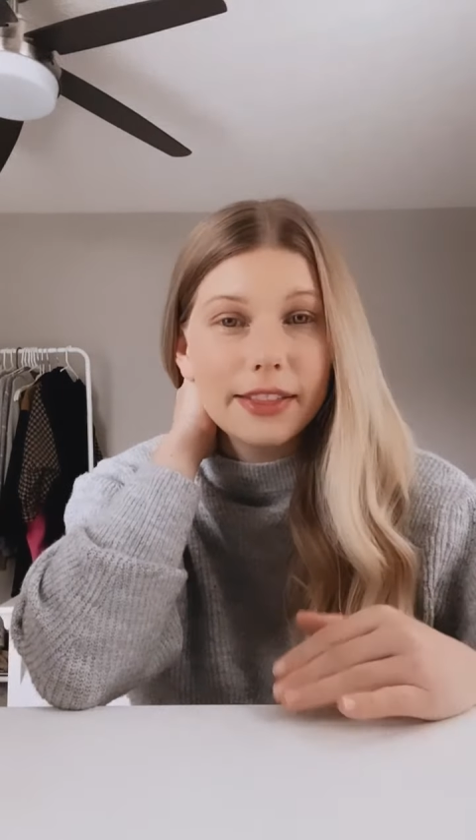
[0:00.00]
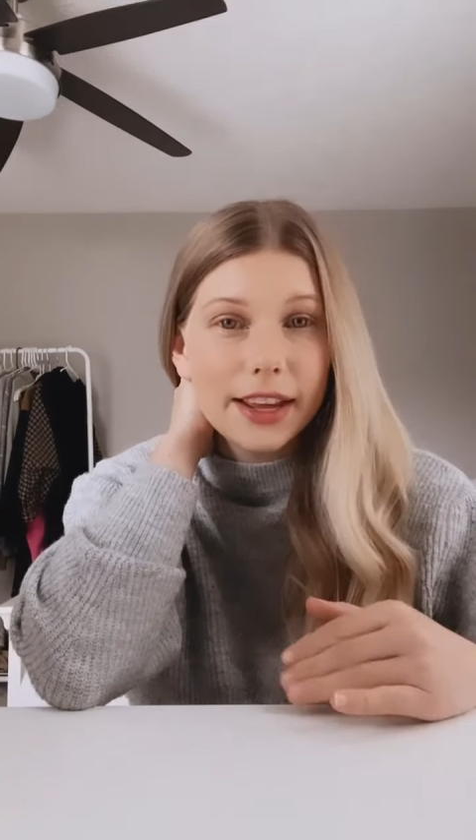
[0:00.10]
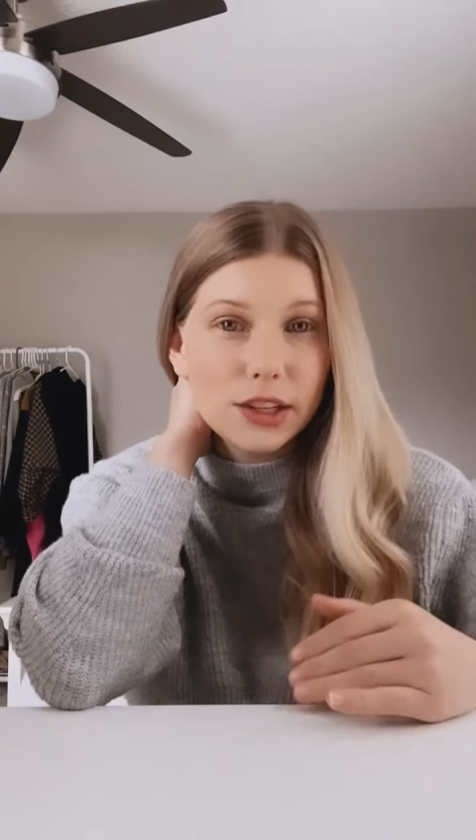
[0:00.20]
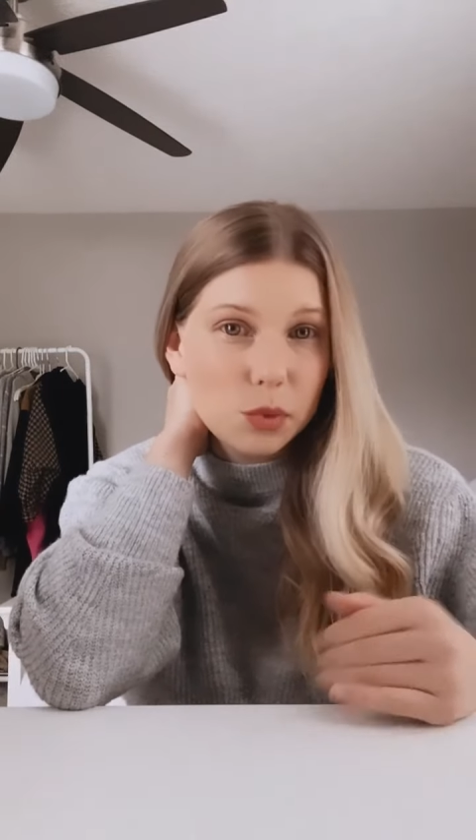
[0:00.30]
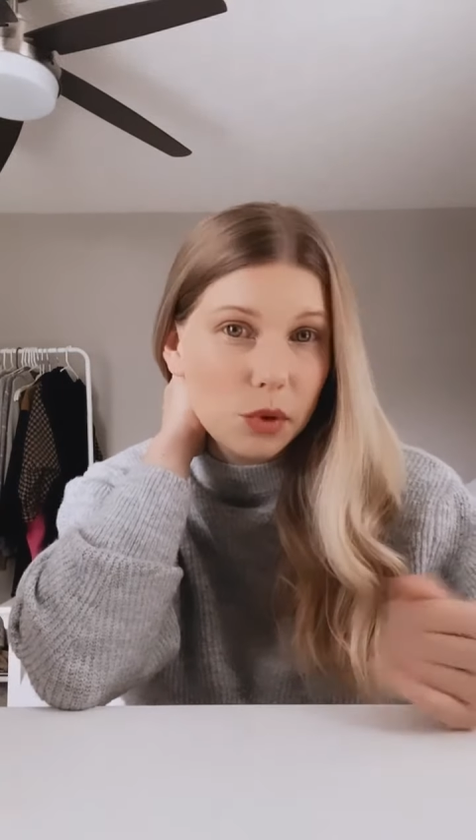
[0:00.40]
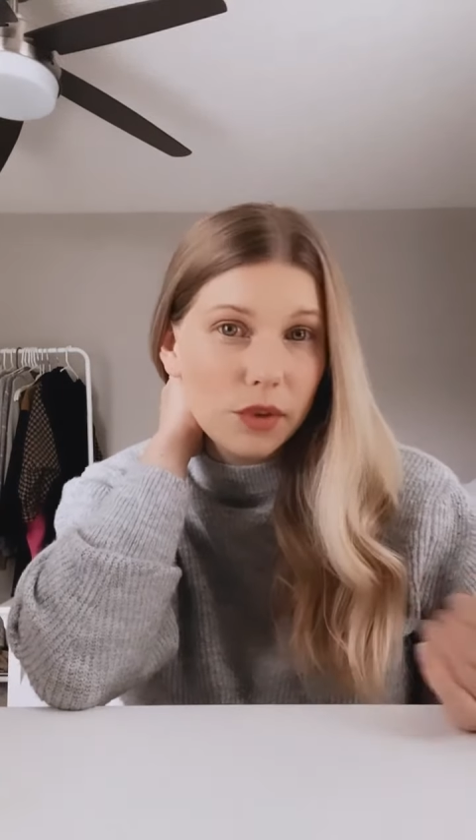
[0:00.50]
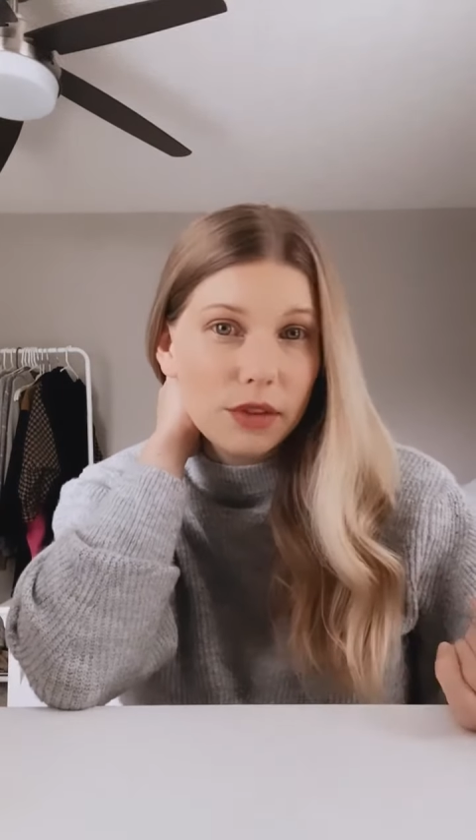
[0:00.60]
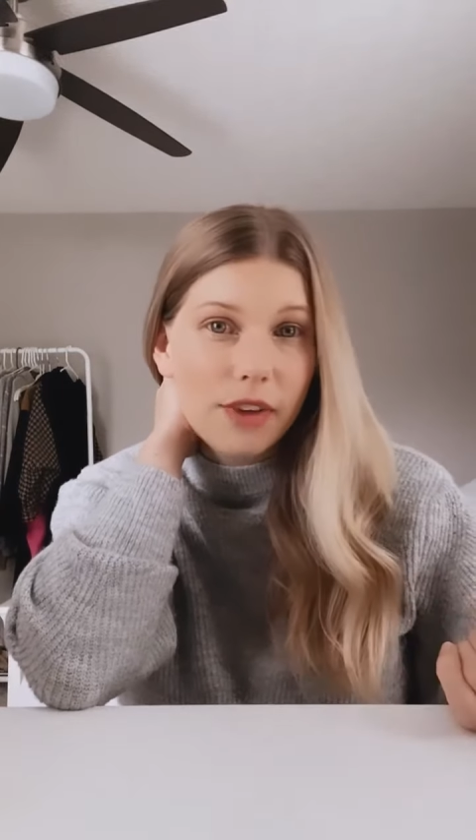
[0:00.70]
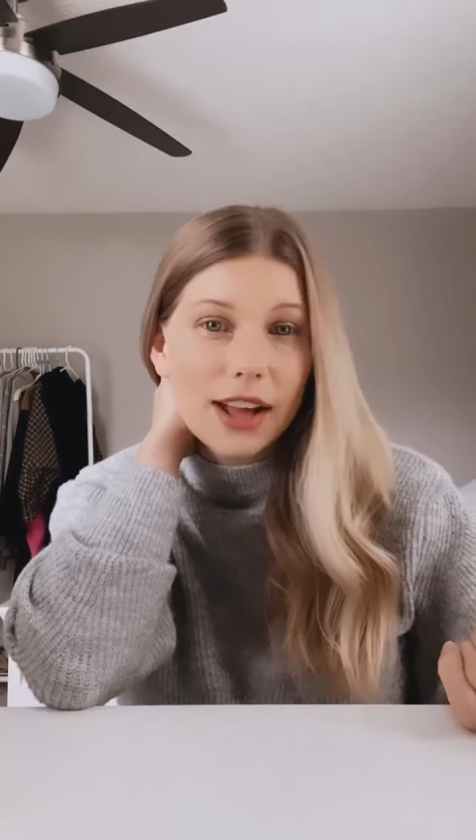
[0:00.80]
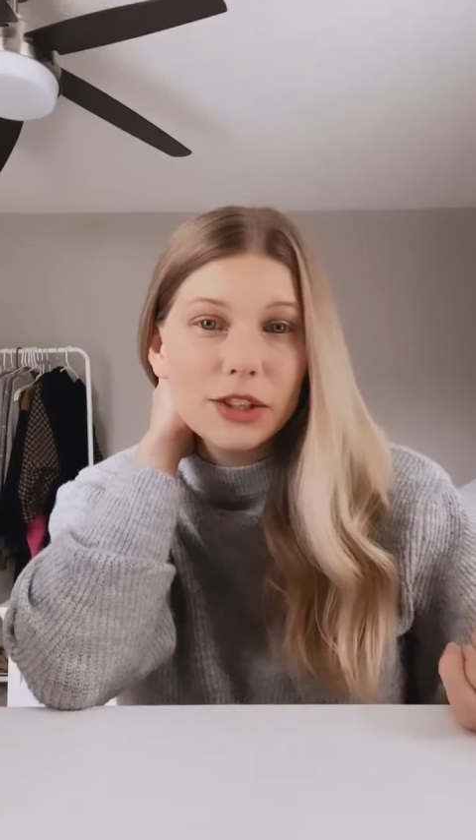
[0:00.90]
things moving
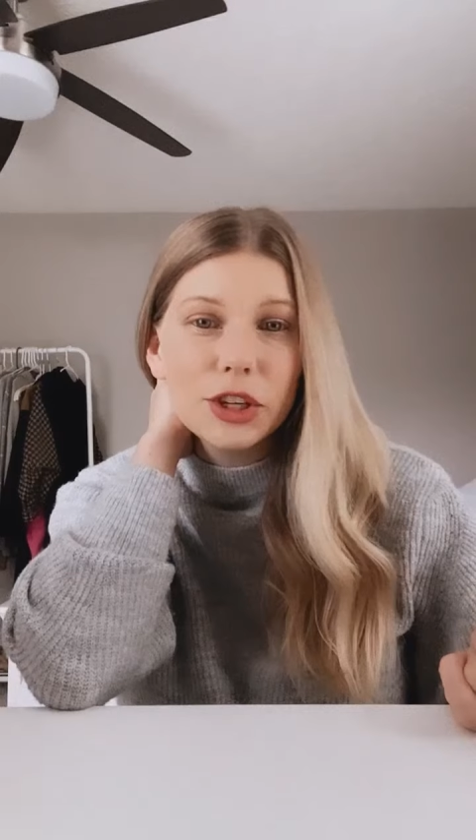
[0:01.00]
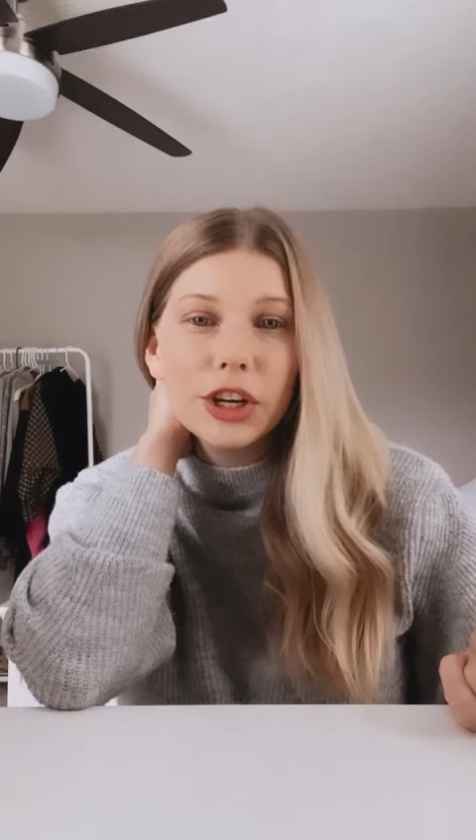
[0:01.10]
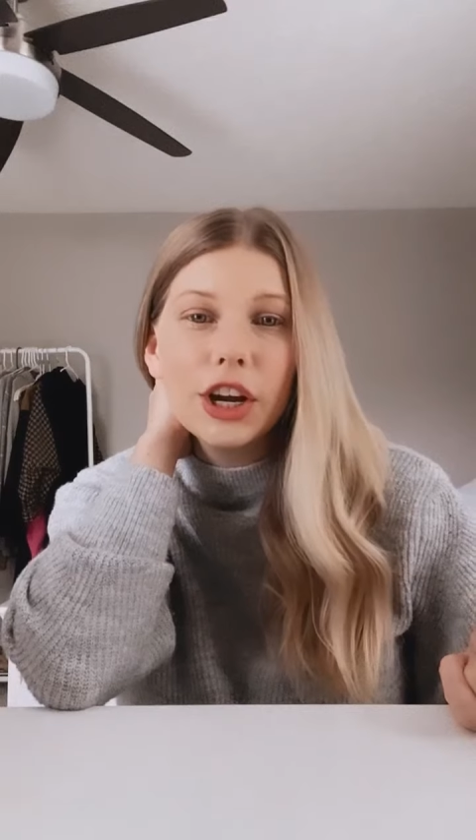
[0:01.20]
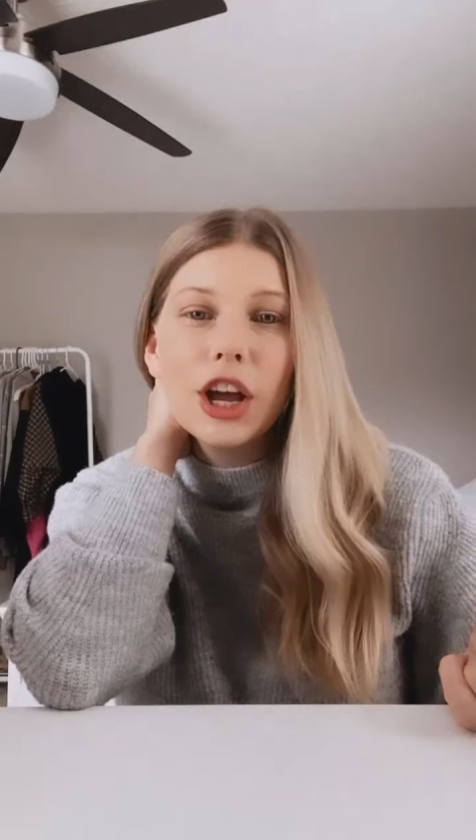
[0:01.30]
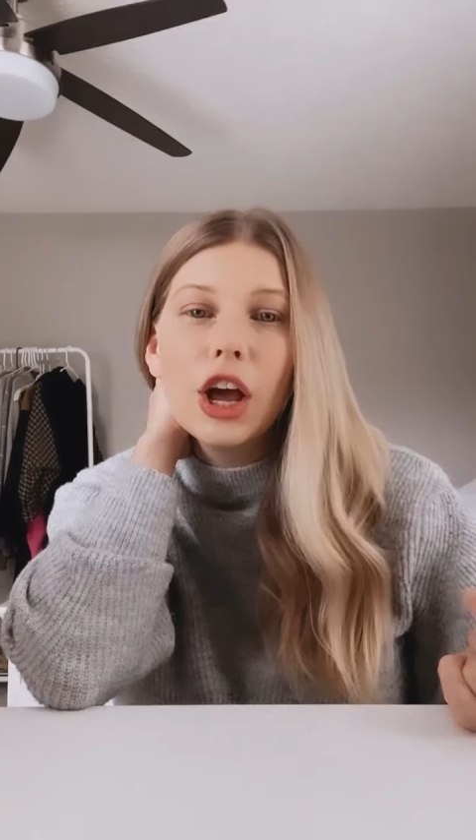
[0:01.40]
faster.